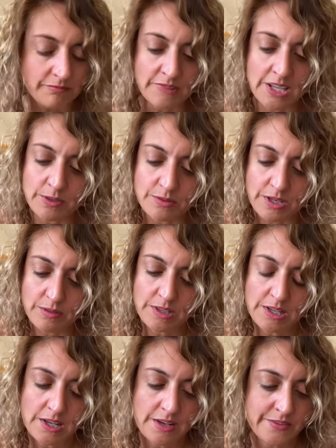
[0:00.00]
I don't know.
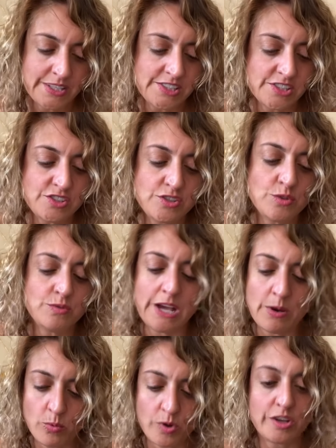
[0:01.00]
This is new
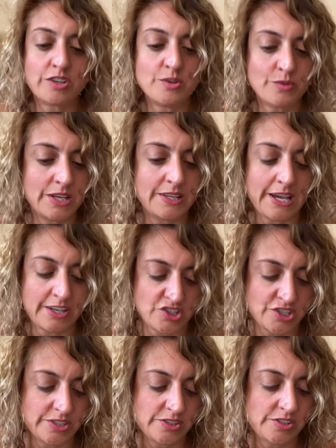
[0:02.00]
network, new
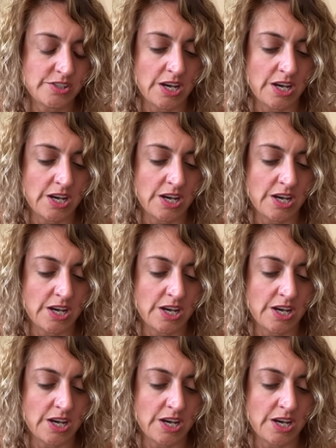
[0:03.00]
connections.